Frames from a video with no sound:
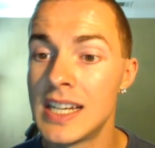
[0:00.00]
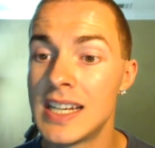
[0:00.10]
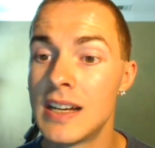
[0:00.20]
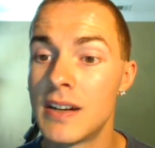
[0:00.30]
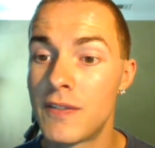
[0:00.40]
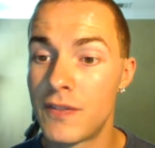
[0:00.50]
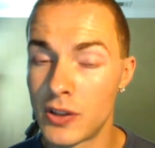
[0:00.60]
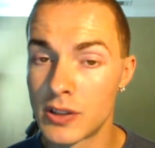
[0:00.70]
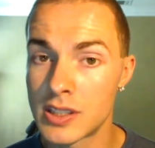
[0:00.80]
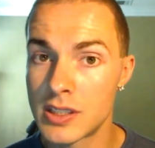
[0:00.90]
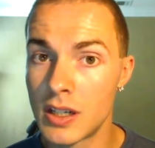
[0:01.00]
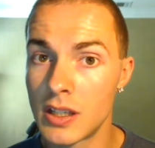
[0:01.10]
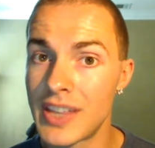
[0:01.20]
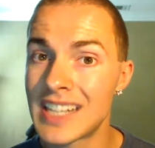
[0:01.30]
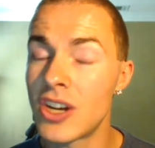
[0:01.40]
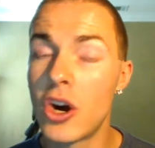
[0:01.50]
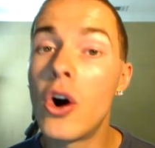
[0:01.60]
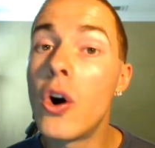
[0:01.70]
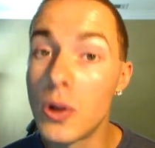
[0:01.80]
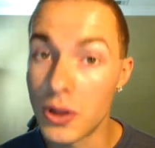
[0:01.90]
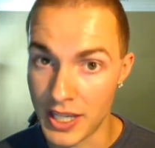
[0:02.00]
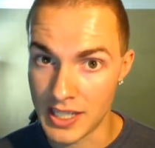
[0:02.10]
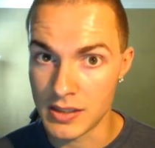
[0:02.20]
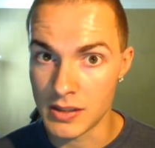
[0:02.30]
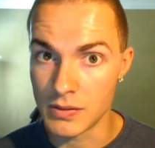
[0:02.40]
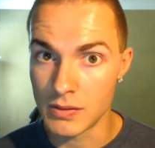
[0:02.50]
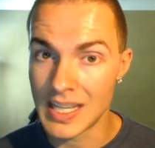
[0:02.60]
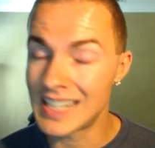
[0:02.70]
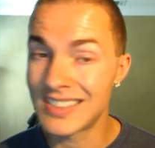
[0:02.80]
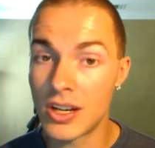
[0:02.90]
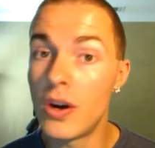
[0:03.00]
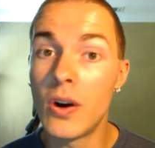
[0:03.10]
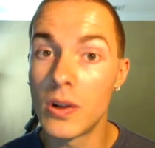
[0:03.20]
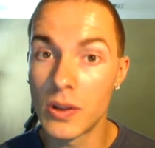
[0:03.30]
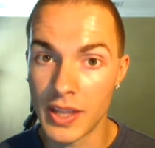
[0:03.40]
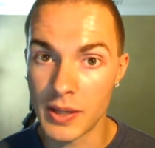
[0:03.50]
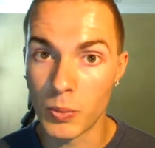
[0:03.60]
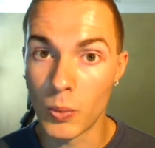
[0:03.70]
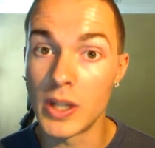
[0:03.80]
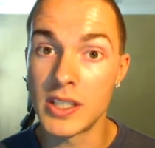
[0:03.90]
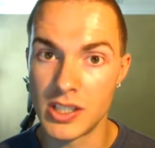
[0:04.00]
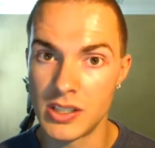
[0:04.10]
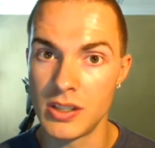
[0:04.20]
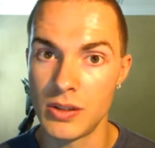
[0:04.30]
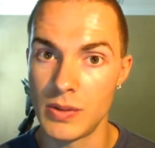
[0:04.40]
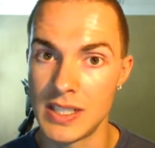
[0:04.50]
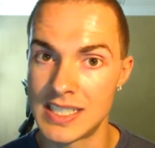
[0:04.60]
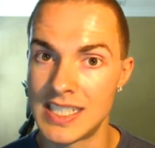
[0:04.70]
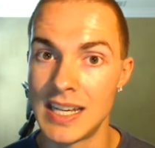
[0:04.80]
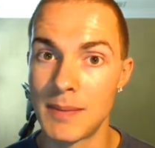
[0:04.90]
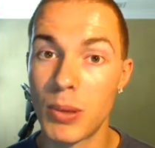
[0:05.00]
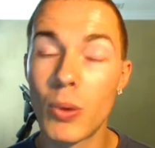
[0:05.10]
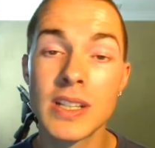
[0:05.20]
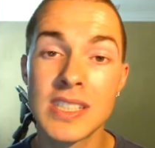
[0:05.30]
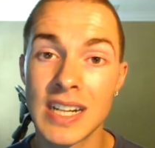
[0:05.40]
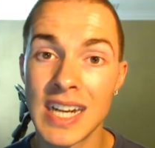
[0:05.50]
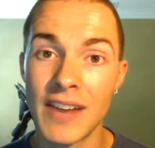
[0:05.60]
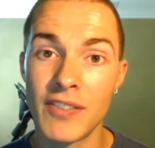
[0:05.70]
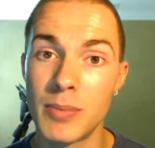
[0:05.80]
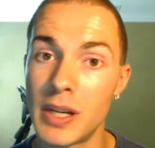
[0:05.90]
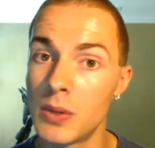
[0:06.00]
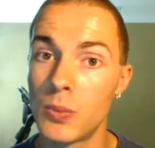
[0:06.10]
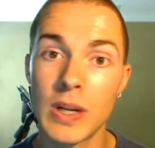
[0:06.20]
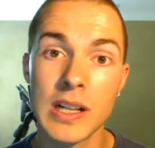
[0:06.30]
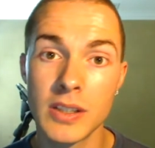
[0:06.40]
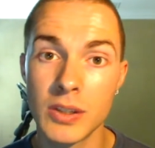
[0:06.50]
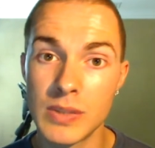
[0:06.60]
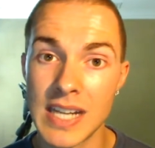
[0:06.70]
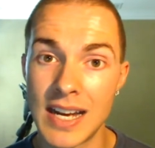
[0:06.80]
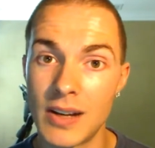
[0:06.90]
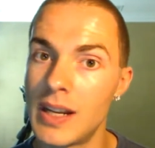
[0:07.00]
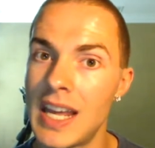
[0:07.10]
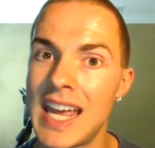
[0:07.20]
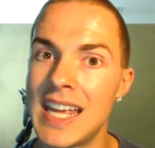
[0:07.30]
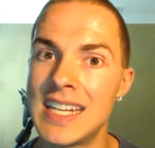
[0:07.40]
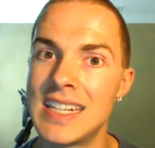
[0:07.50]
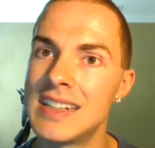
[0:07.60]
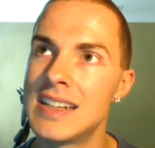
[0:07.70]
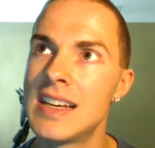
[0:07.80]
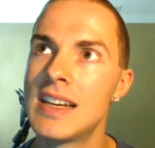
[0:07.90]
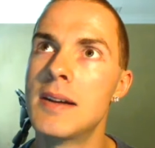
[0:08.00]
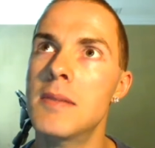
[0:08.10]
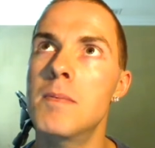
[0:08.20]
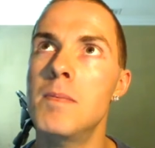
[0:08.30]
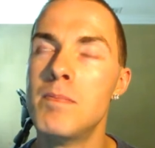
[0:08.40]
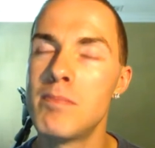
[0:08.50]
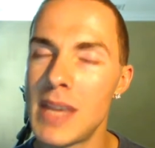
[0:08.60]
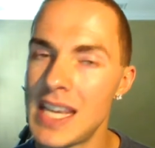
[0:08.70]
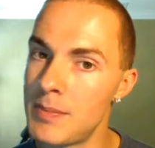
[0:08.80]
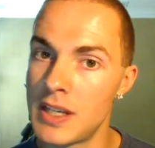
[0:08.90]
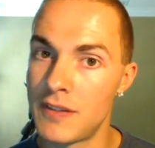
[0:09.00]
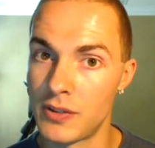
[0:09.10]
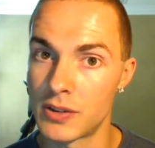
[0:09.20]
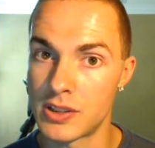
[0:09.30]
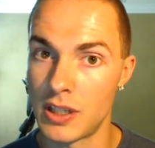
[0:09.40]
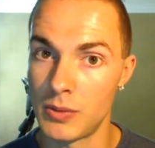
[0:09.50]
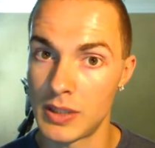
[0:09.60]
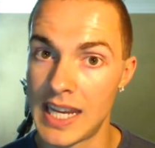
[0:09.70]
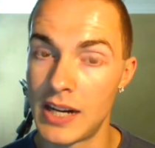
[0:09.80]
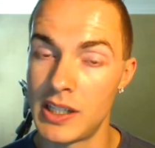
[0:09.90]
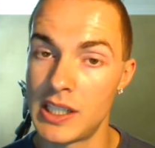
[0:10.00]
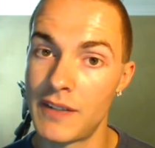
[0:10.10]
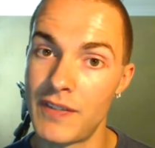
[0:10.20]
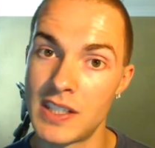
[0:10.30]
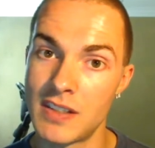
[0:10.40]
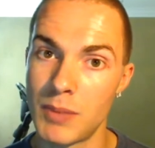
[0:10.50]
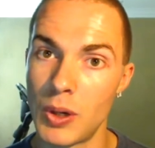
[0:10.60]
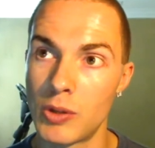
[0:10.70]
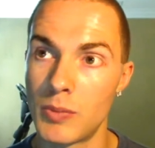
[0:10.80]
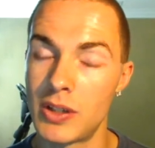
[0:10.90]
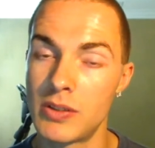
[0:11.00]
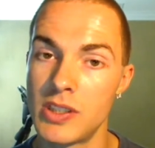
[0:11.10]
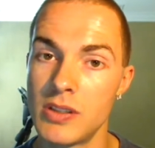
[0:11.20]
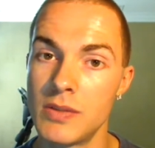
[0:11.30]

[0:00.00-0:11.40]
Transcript: Full stall, that's all they do. That is all they want to do, is get poison on everybody, whittle you down, and maybe a full stall will carry an offensive Pokemon or two.